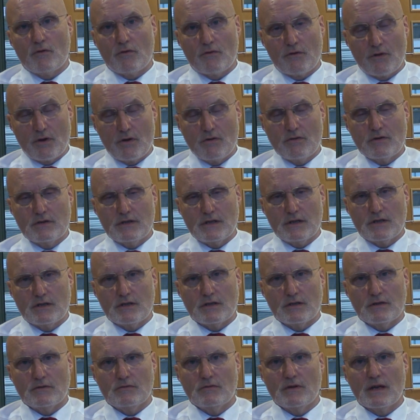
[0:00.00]
authority
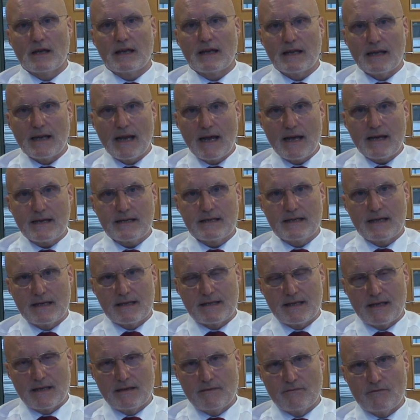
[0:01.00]
to can
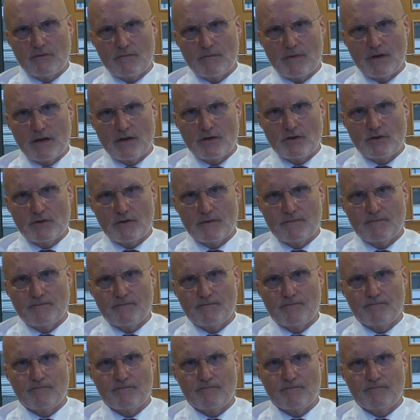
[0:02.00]
access that information.